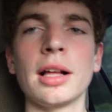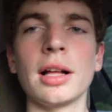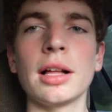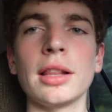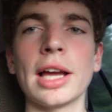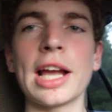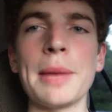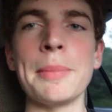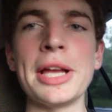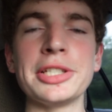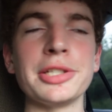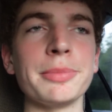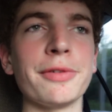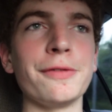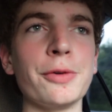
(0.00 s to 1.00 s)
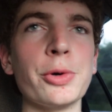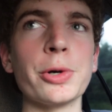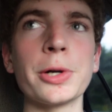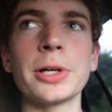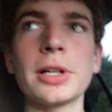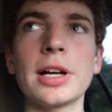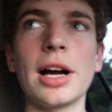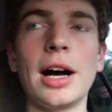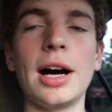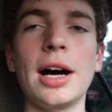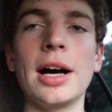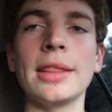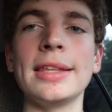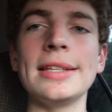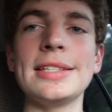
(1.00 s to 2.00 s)
Like I mentioned before,
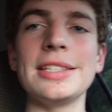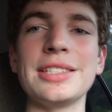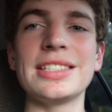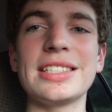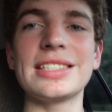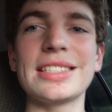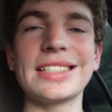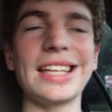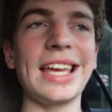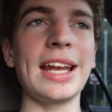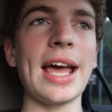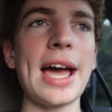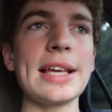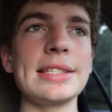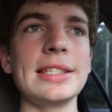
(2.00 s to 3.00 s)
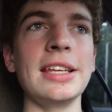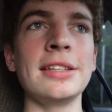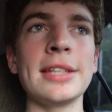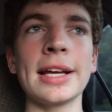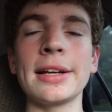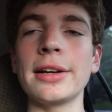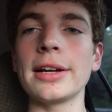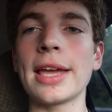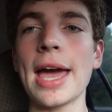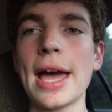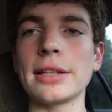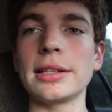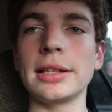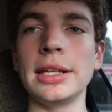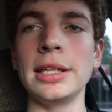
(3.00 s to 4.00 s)
it has the secondary
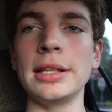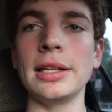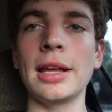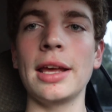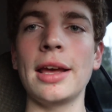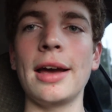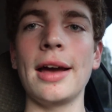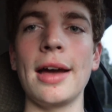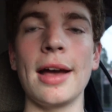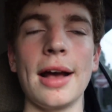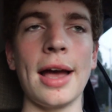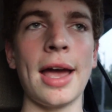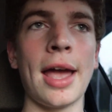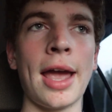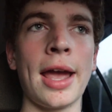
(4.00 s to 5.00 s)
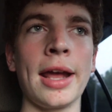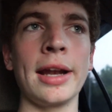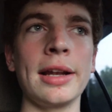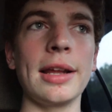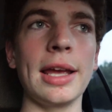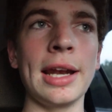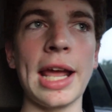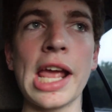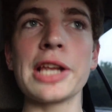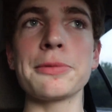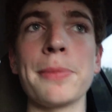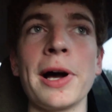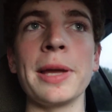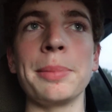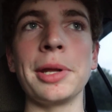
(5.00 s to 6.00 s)
cat delete and an H
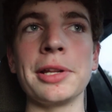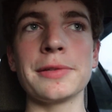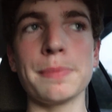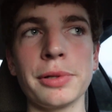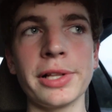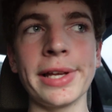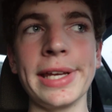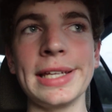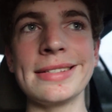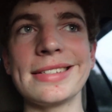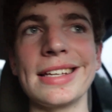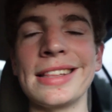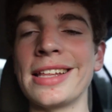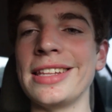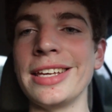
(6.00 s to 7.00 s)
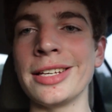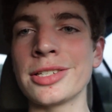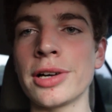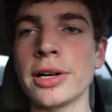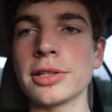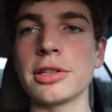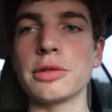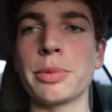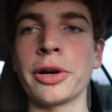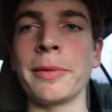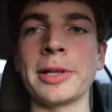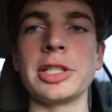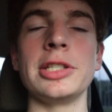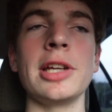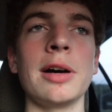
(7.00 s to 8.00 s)
pipe in its place, and then the exhaust is pretty
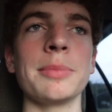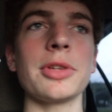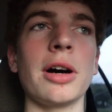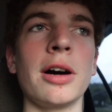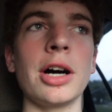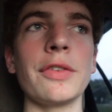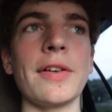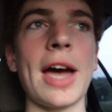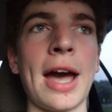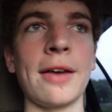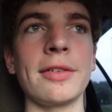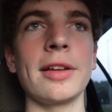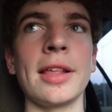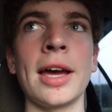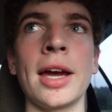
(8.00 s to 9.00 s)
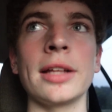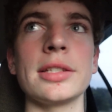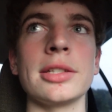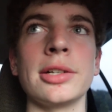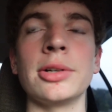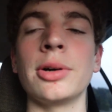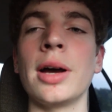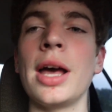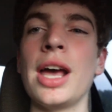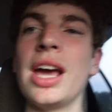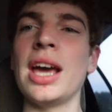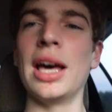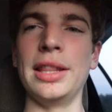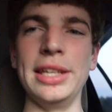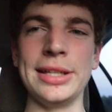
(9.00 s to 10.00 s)
much dumped off after that. So
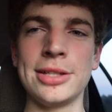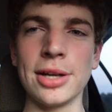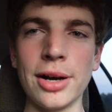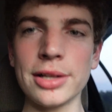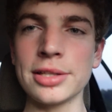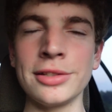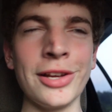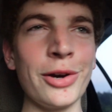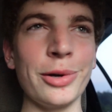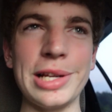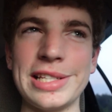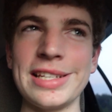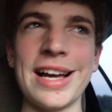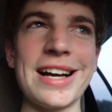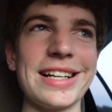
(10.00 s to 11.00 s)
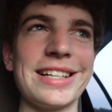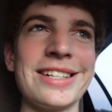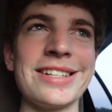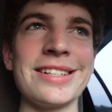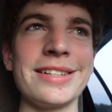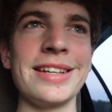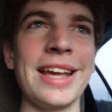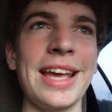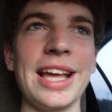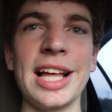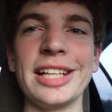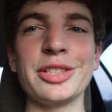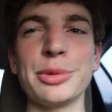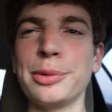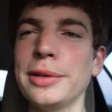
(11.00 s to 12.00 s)
the exhaust note is not good.
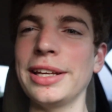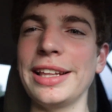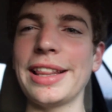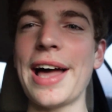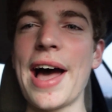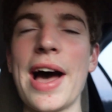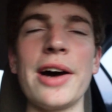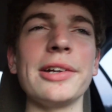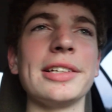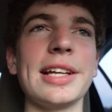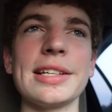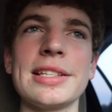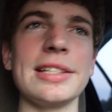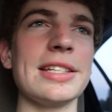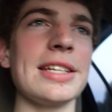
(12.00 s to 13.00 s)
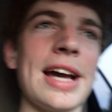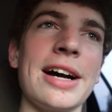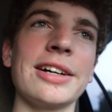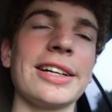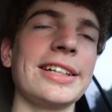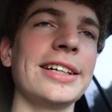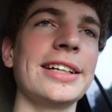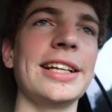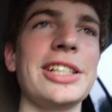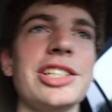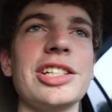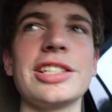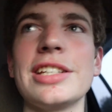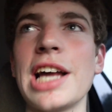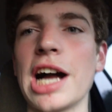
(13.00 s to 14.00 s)
It's really loud, doesn't sound good. It's
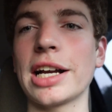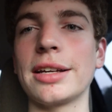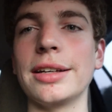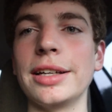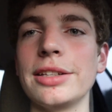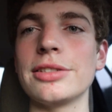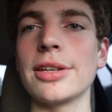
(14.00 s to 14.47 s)
just not good.